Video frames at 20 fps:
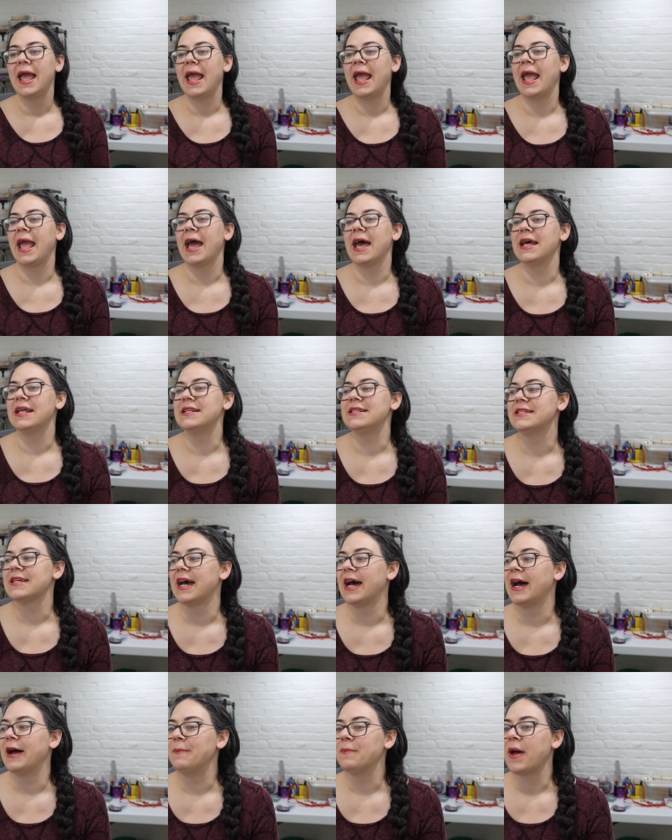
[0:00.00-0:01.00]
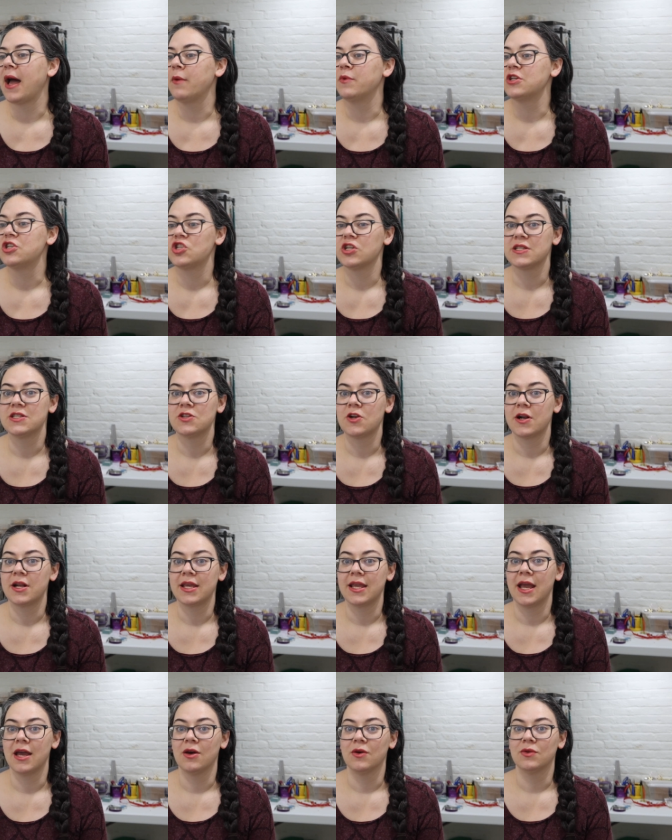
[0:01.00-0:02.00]
And I was just
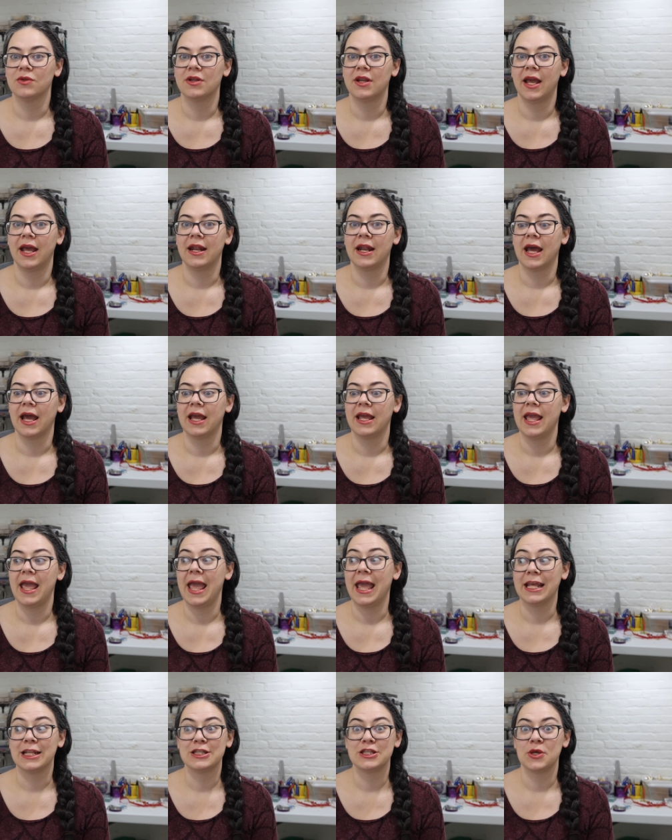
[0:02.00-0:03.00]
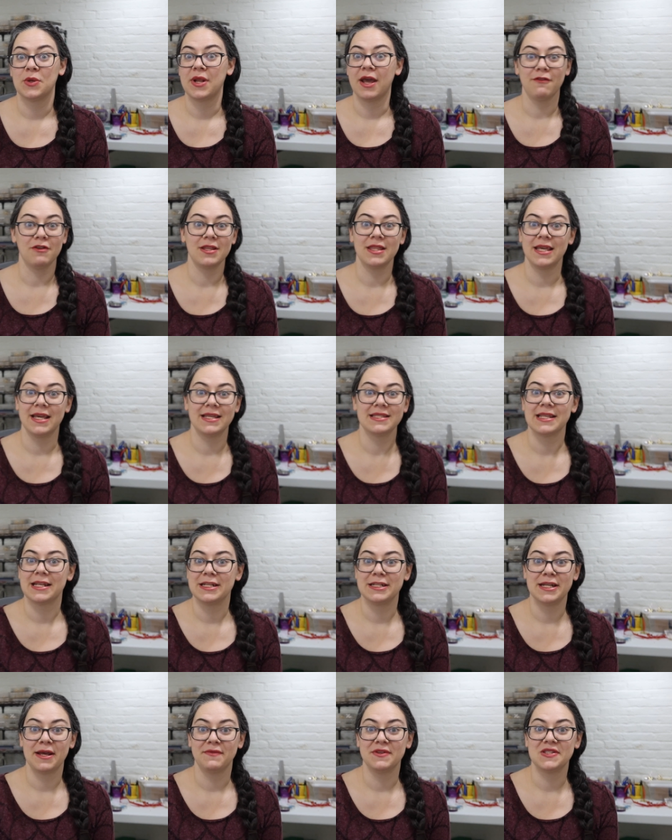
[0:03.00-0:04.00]
starting out and I hand sewed everything because I
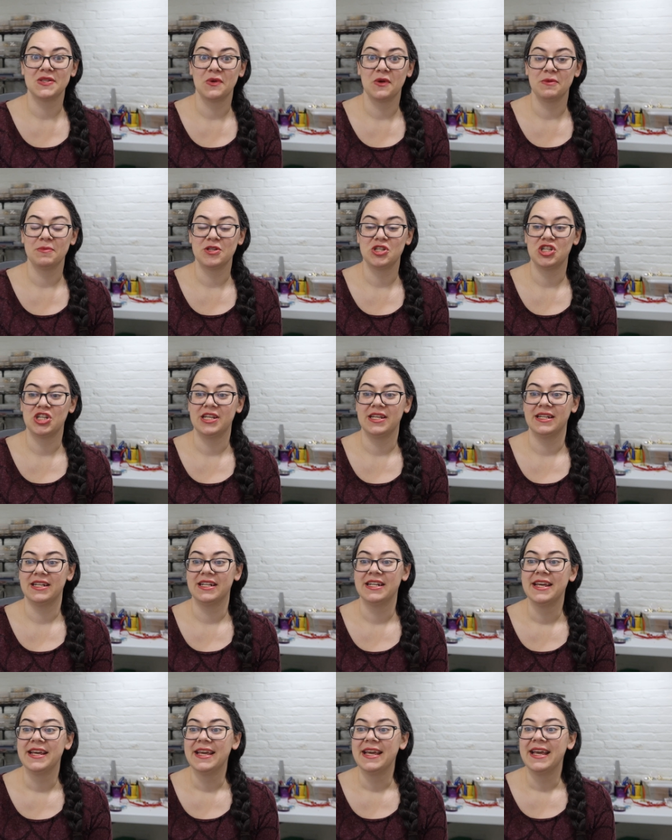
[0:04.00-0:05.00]
didn't have a sewing machine.